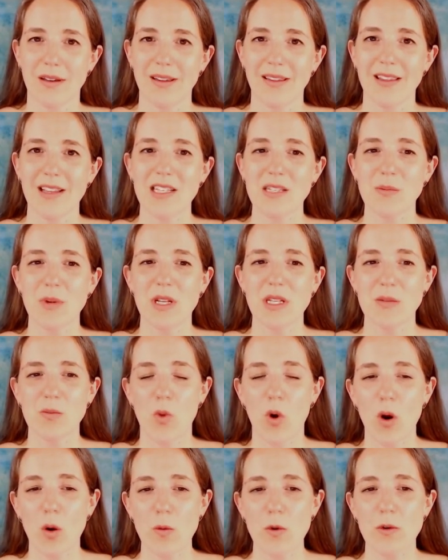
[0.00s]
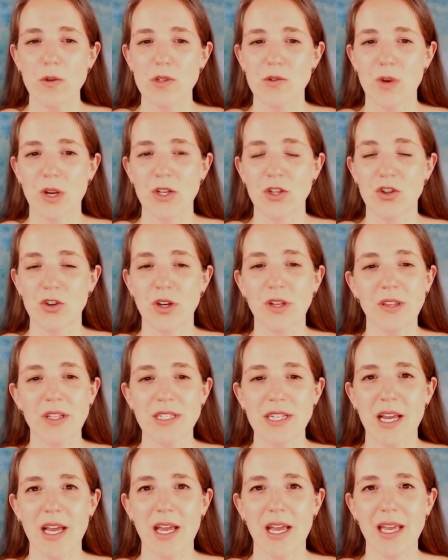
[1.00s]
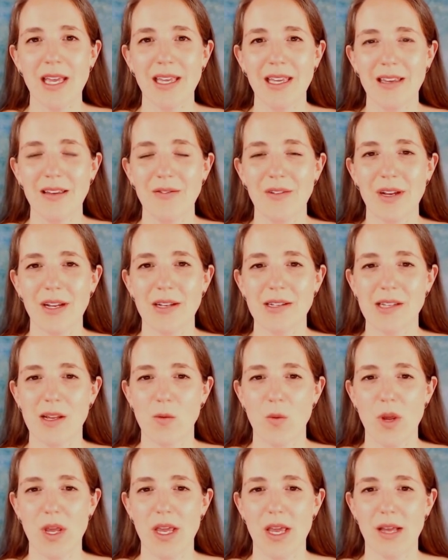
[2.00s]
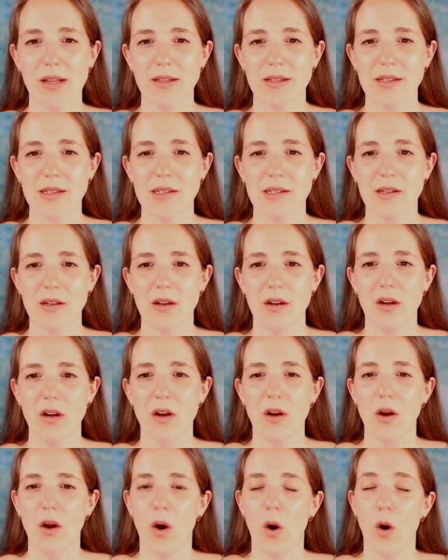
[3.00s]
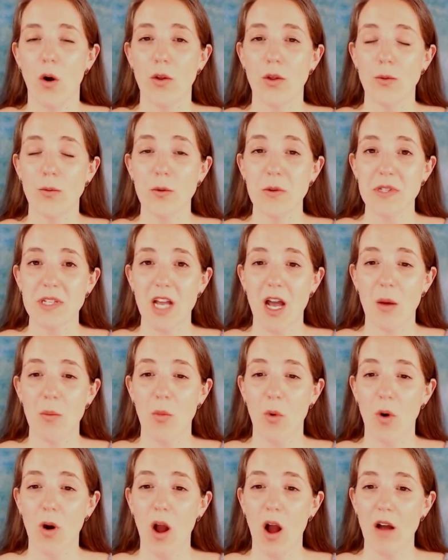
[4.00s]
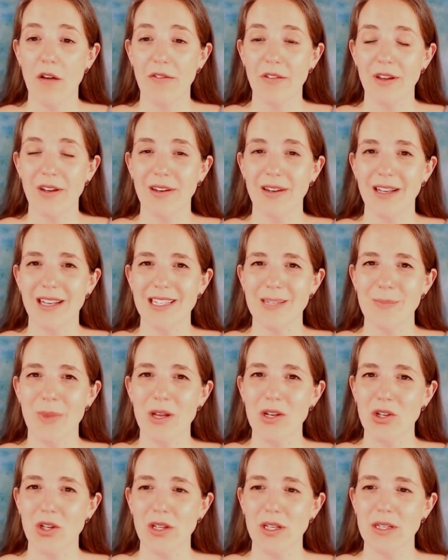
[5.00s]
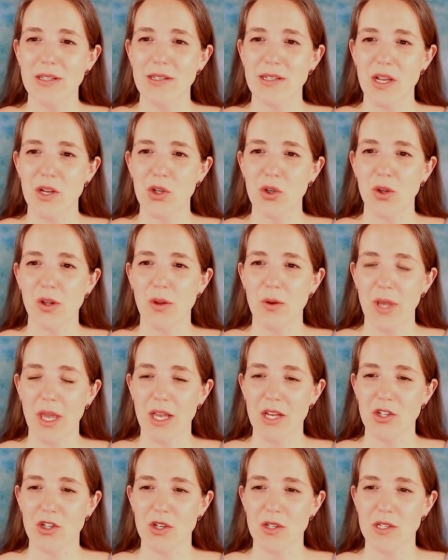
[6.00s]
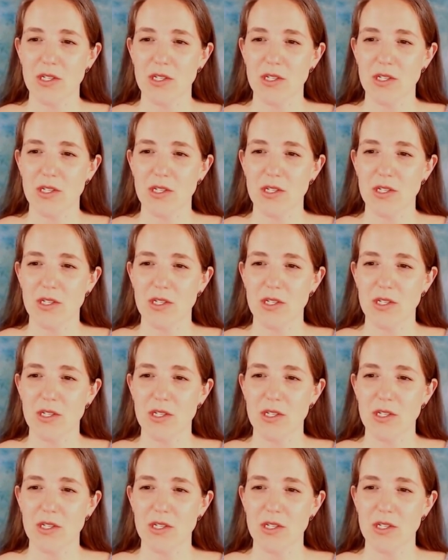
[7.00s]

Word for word: This means more routes run during the day, evenings, and weekends. Or the routes come more often, especially in central locations